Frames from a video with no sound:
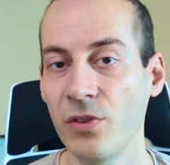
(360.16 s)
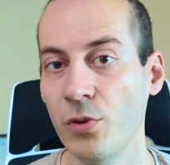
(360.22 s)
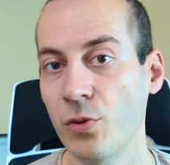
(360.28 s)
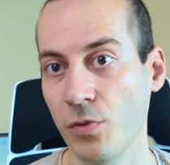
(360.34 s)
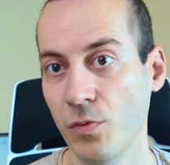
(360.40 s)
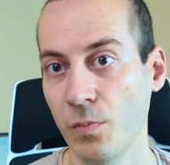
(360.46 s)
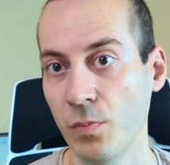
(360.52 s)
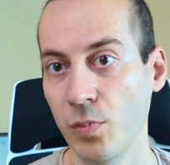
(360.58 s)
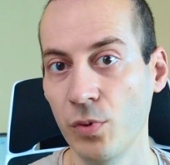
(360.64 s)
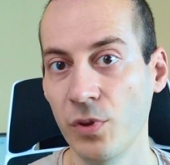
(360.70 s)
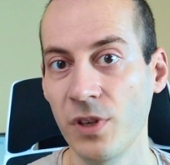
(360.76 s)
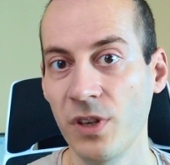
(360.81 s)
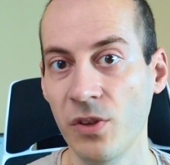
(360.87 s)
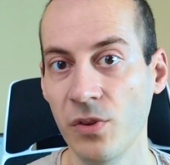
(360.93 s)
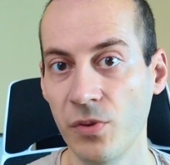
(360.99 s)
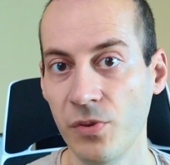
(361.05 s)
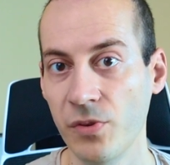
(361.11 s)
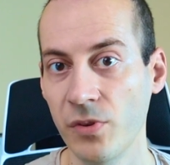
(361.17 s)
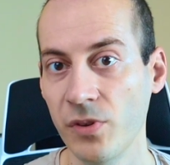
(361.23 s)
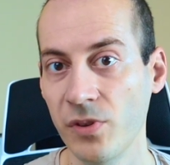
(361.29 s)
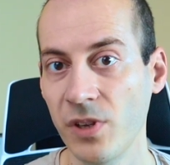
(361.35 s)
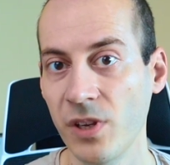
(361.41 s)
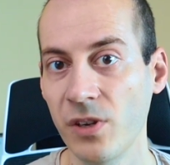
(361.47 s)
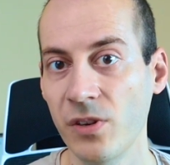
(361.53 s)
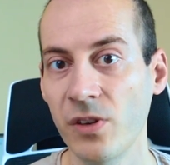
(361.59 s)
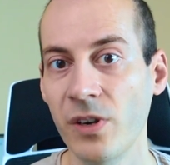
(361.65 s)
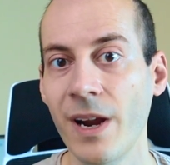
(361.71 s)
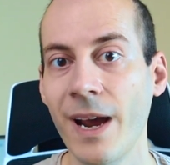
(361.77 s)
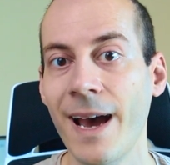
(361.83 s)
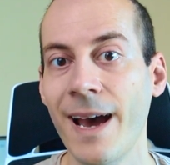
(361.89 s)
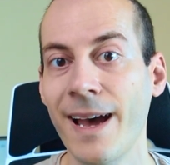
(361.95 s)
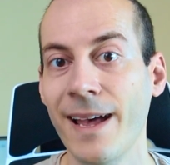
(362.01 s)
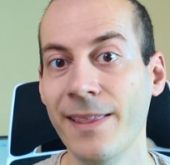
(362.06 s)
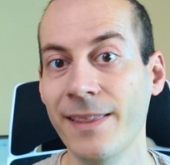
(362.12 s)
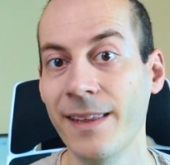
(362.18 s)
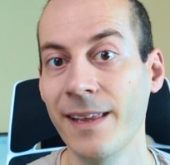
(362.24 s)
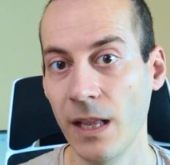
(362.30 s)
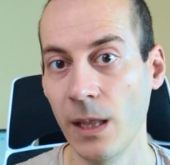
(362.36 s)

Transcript: to put in the third gear and